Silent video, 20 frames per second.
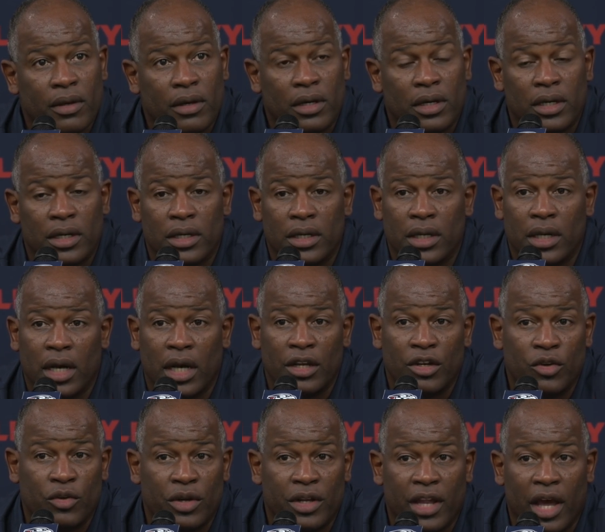Uh, I
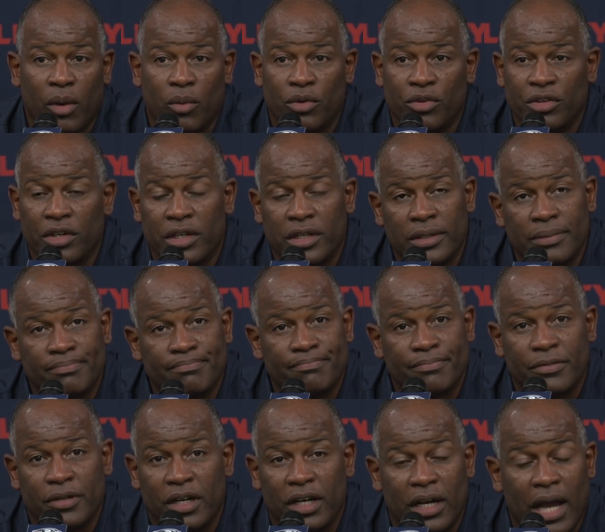know that that was a,
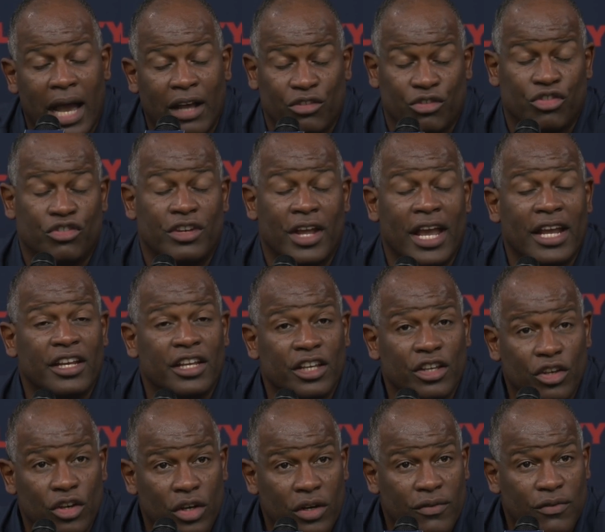a
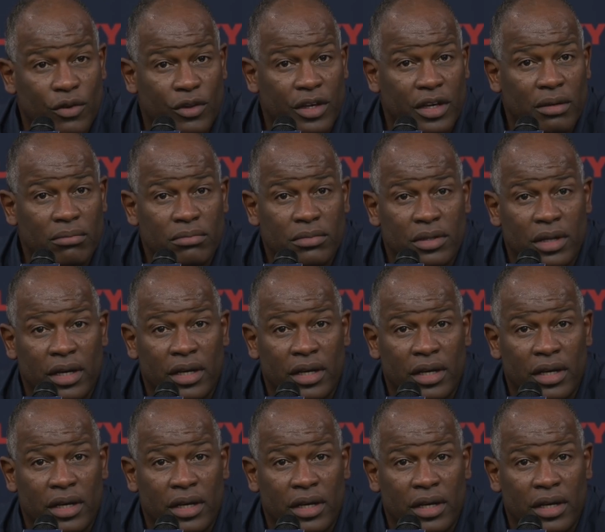outstanding year for them.